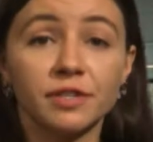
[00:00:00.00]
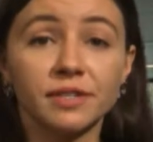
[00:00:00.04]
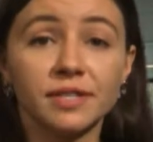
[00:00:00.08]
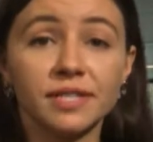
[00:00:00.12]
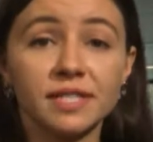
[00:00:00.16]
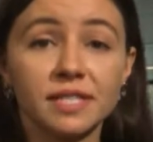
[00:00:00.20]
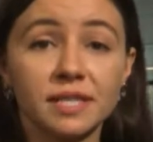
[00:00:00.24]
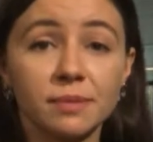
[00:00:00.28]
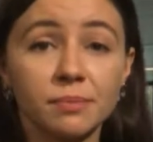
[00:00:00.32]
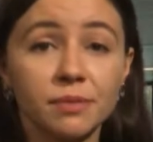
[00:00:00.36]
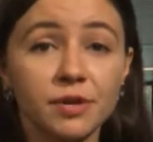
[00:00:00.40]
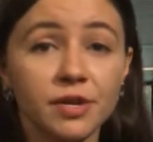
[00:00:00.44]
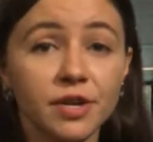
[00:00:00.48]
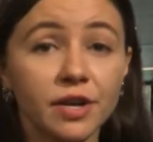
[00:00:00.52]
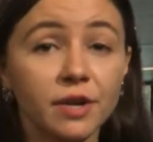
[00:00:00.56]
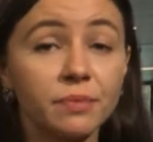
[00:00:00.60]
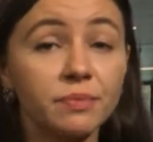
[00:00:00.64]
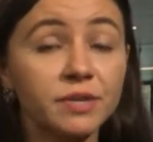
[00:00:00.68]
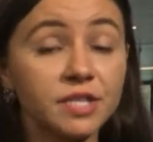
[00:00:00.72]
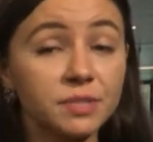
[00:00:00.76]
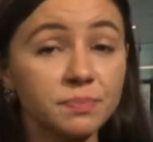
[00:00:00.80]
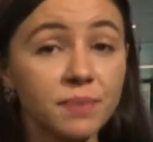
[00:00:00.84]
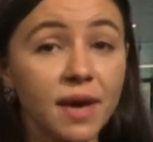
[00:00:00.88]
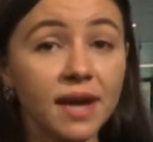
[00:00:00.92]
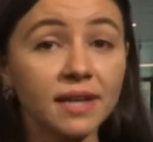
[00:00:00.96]
disciplinary
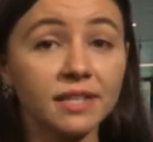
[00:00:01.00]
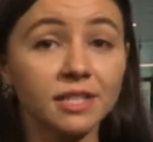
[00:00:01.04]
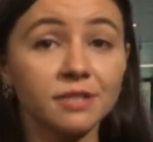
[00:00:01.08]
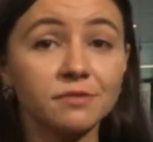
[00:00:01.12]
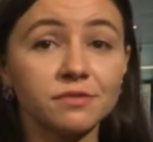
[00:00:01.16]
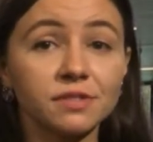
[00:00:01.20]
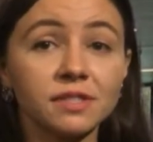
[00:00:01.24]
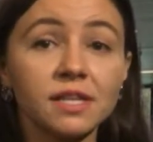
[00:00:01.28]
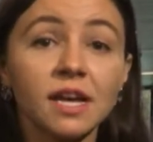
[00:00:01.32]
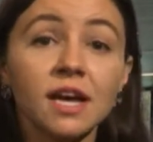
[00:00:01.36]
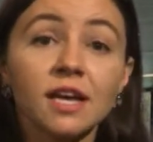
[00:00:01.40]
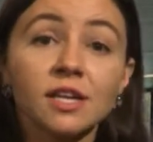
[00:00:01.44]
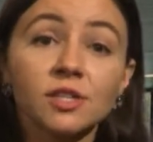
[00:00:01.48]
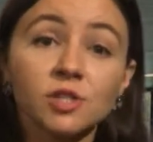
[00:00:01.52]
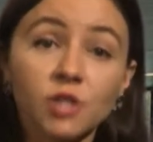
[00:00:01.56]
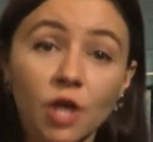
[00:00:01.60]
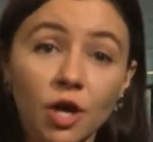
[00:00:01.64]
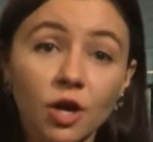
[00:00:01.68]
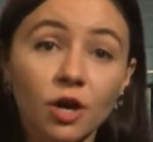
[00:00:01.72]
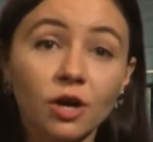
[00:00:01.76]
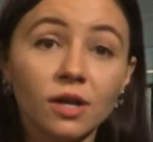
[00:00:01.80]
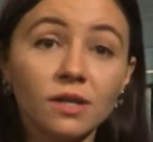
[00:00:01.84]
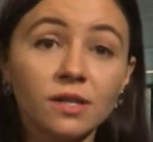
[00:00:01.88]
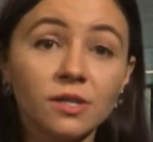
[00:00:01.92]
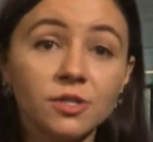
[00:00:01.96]
perspectives:
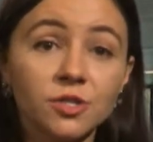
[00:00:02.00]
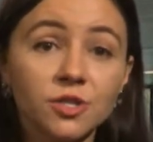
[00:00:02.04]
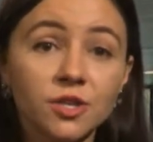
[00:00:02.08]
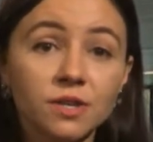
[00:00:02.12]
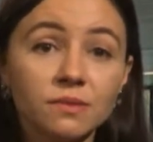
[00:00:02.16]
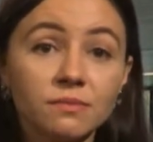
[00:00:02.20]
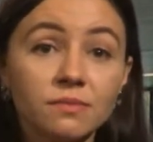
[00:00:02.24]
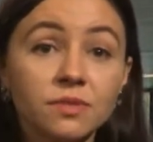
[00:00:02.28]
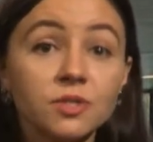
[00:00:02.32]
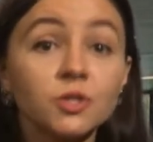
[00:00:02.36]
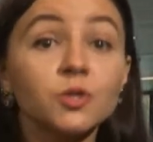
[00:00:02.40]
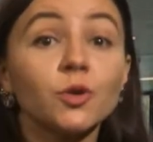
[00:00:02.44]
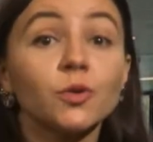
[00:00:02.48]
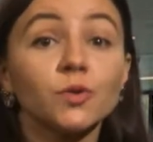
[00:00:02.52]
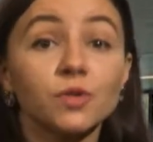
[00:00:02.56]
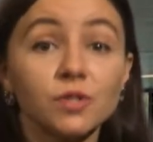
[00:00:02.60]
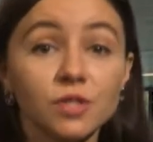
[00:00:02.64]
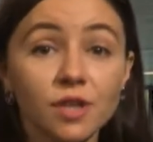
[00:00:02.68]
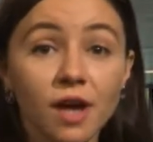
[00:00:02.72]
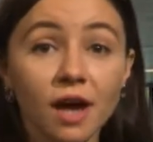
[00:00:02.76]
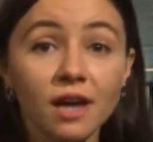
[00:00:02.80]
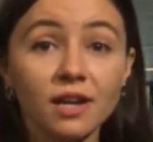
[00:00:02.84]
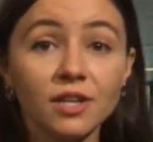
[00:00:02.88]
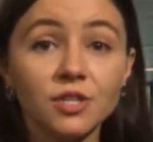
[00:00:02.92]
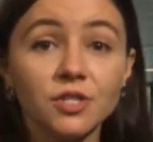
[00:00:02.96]
psychology,
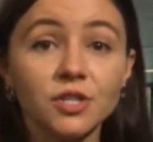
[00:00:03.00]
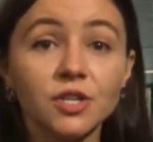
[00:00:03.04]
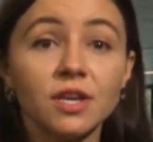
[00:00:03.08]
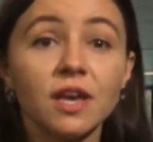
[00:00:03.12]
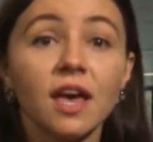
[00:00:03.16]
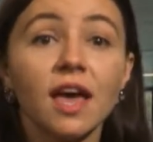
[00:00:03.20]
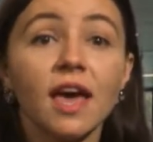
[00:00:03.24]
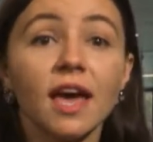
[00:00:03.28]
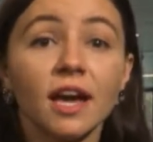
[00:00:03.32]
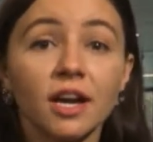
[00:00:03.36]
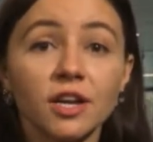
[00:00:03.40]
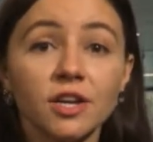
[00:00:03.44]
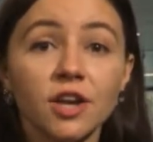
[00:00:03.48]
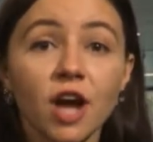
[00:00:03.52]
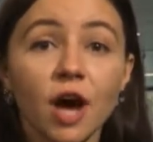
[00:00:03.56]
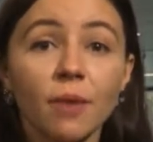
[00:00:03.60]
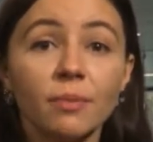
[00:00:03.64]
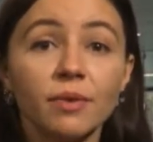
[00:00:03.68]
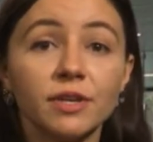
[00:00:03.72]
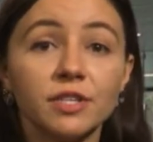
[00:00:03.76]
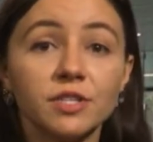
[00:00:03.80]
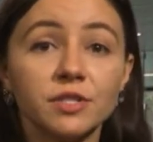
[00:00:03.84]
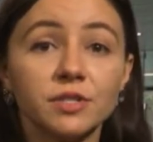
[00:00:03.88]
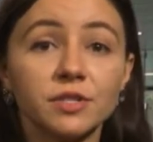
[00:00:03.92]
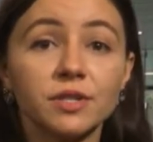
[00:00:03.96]
sociology,
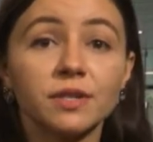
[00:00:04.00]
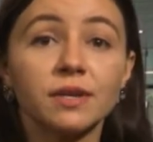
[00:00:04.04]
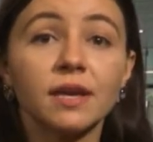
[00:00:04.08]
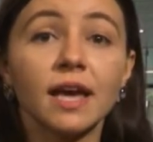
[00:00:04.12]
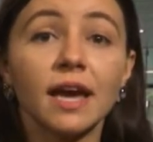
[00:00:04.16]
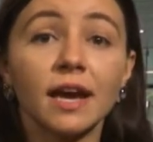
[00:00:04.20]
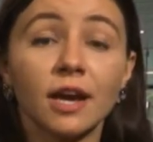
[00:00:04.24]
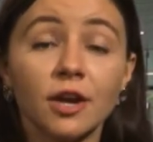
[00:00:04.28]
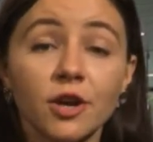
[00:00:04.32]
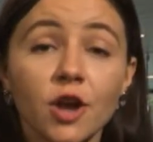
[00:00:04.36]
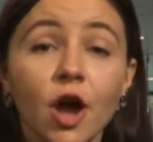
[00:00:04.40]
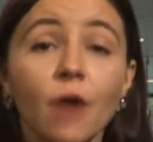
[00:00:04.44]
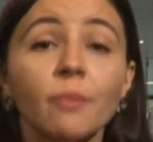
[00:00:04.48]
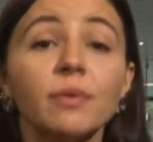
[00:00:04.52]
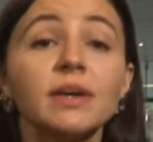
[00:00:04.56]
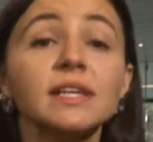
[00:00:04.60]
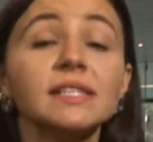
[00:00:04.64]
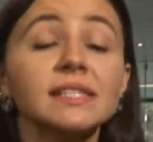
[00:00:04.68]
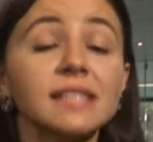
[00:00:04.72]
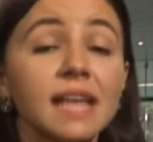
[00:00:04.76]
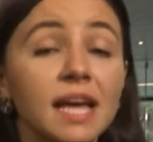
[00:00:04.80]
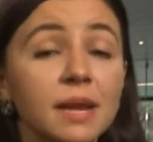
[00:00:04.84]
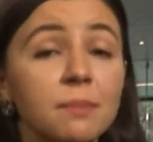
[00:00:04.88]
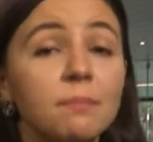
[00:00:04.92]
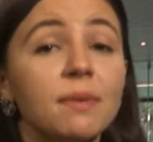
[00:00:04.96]

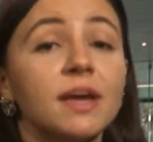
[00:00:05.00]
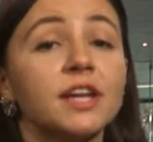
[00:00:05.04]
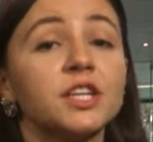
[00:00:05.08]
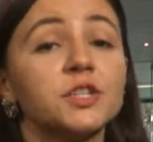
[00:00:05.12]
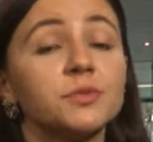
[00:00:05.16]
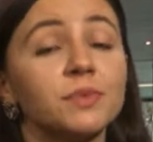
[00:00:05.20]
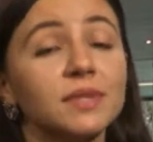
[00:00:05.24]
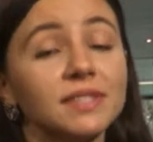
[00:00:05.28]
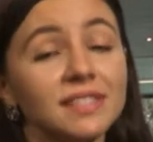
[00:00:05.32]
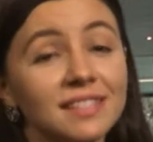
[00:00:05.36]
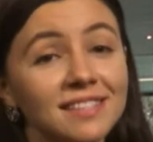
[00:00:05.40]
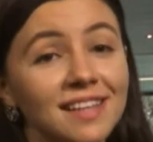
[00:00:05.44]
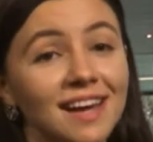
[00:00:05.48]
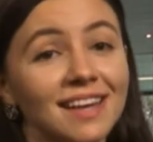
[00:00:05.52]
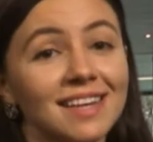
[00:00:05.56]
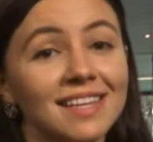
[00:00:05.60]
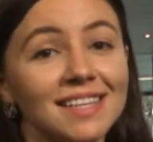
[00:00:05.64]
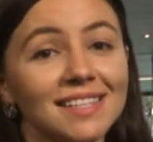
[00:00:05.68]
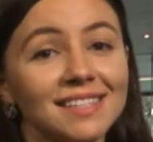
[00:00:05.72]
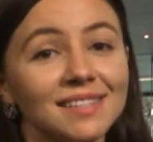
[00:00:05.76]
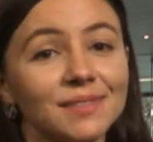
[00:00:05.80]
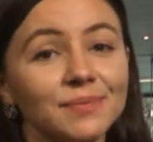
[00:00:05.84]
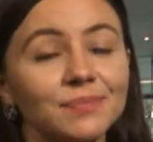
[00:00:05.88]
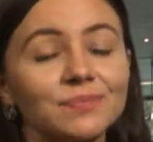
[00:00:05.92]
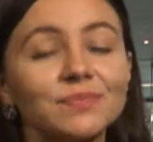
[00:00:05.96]
economics, and management
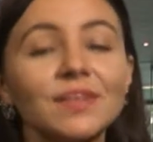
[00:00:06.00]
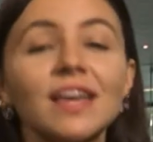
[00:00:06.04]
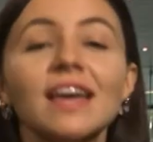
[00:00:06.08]
studies.